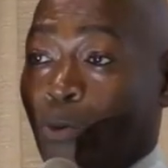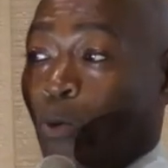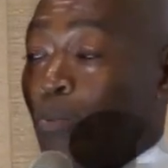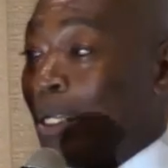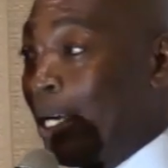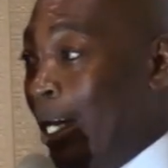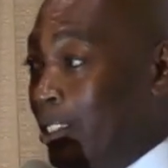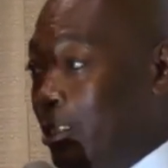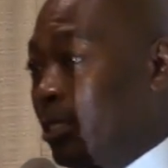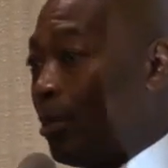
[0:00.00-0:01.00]
Well, my
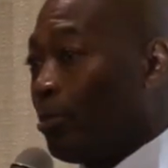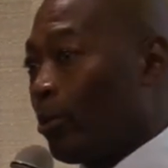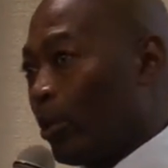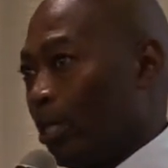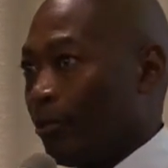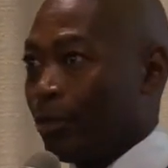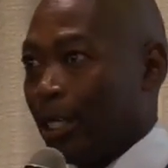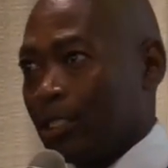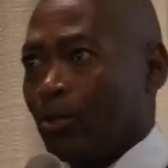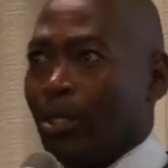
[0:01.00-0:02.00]
last step of
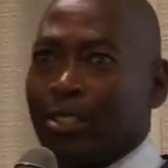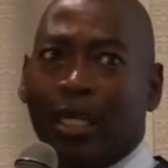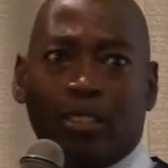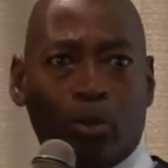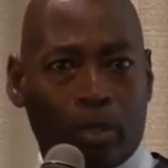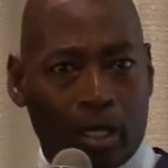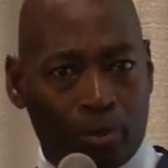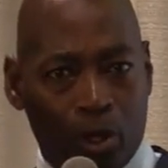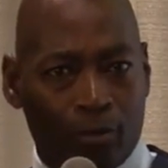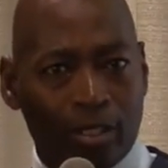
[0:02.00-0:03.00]
reunification was he had to do a
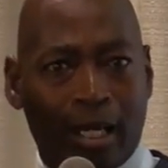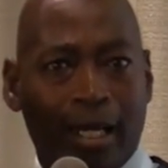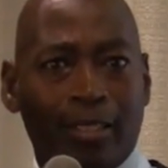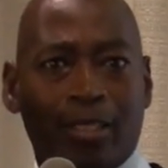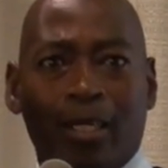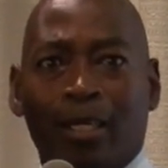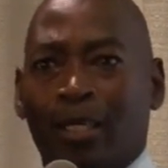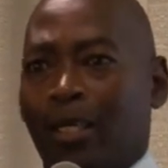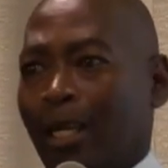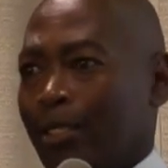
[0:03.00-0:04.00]
couple overnights.
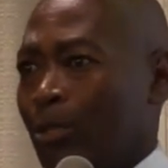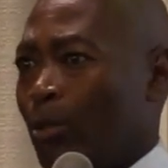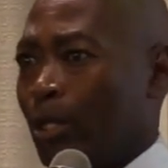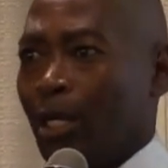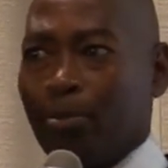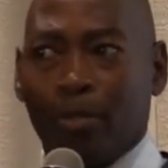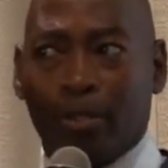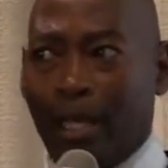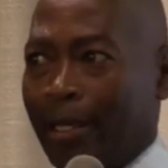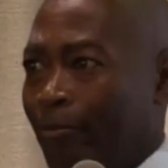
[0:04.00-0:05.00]
He had to do a couple
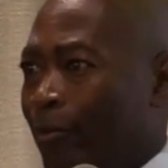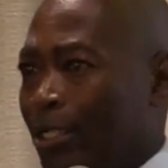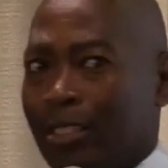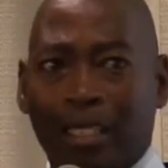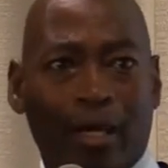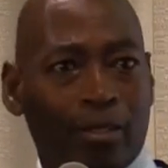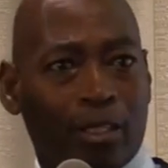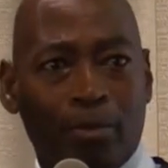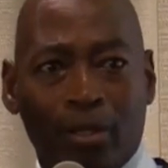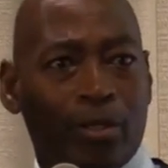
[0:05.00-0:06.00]
of like visits out in the
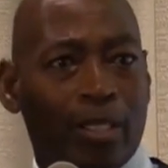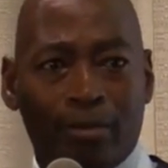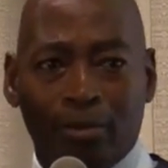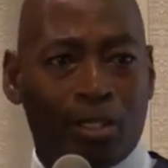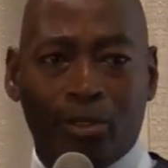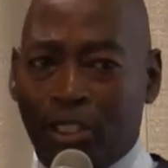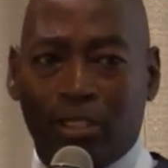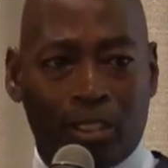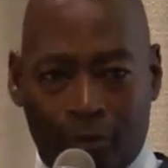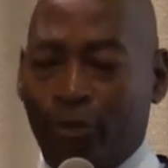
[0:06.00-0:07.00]
community,
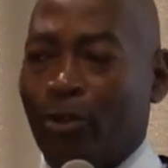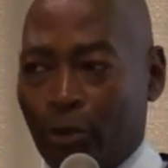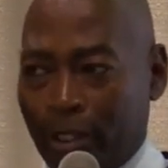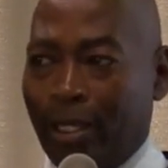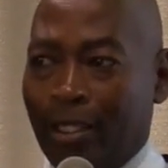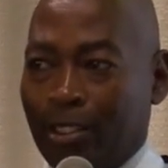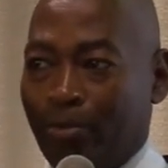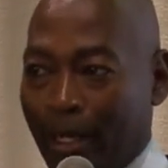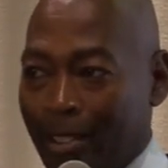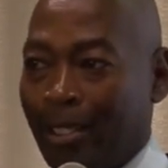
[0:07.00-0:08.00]
just different little things,
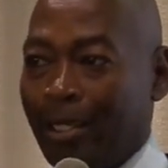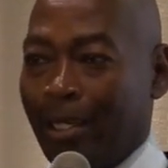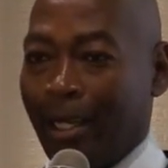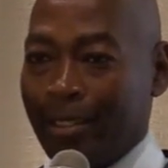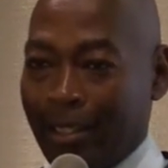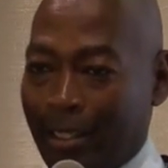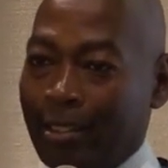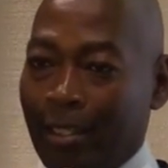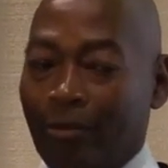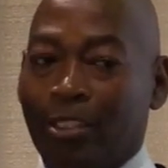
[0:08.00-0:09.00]
but it
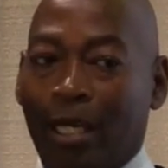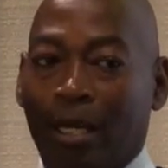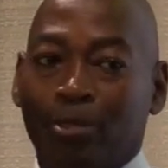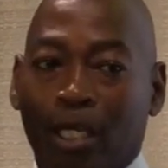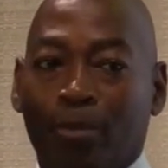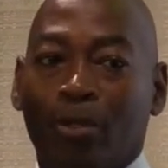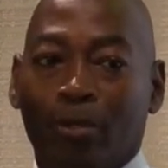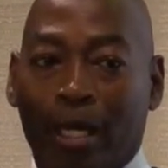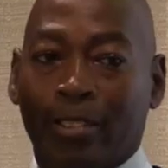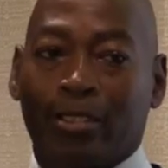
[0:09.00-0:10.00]
didn't give a
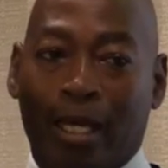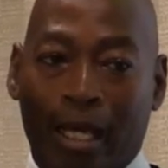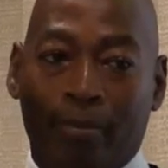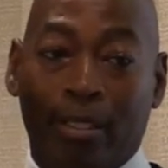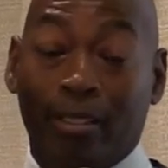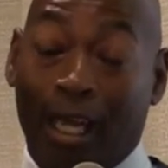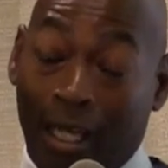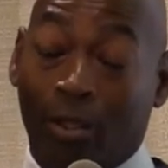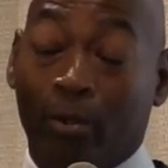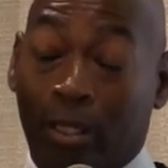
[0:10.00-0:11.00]
timetable as to
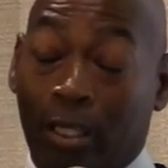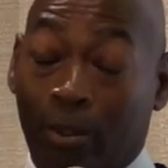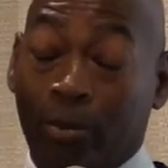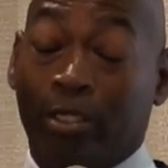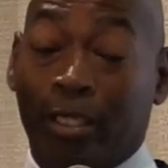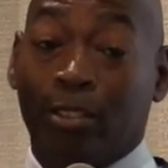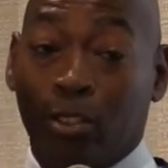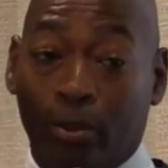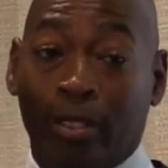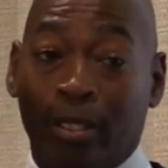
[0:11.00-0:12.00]
how long it would take to
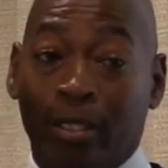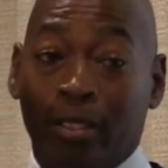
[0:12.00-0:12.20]
do it.